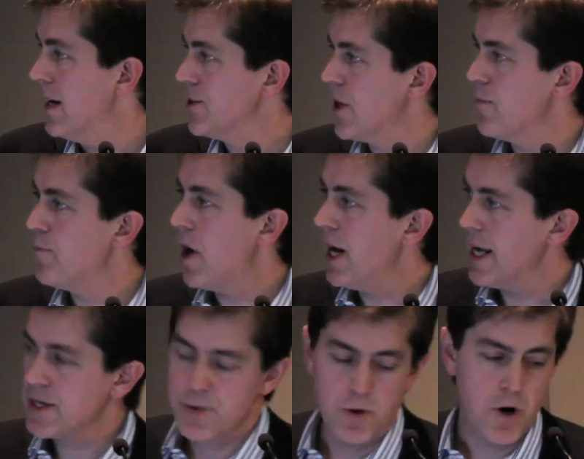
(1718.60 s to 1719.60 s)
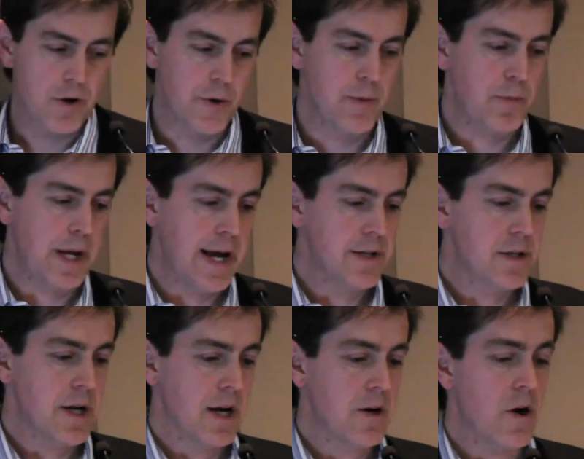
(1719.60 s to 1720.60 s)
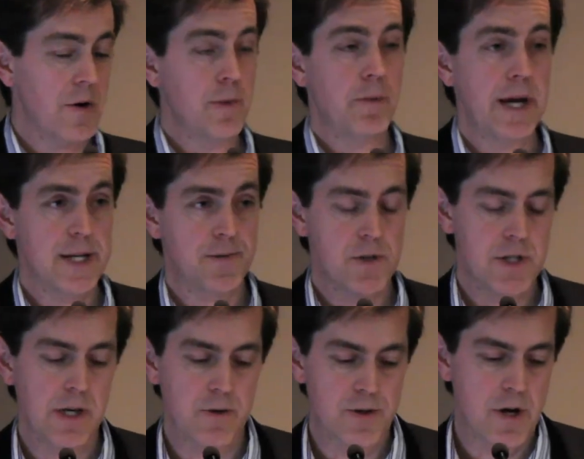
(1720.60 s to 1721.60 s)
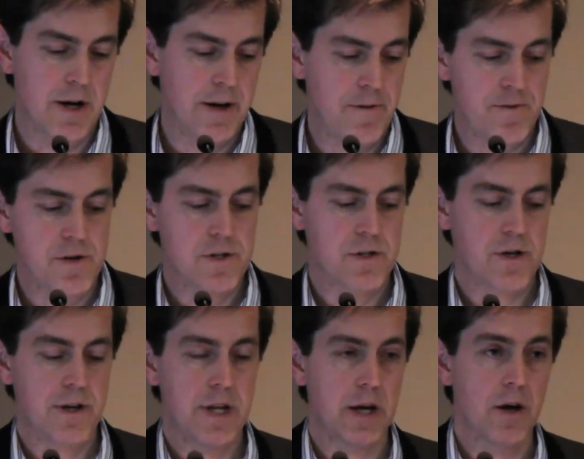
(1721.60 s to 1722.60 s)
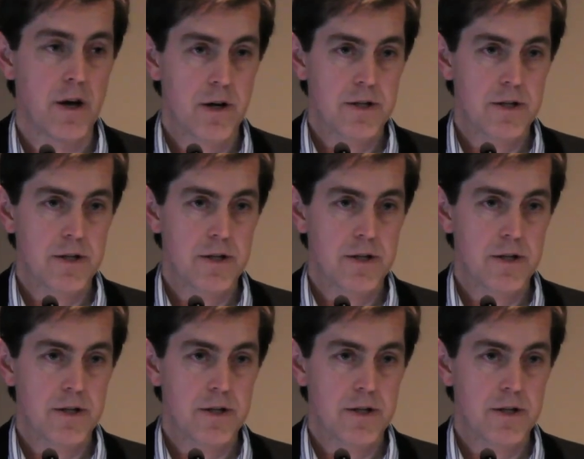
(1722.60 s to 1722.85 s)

So bilateral cochlear implants and cochlear implants for single-sided deafness is, I think,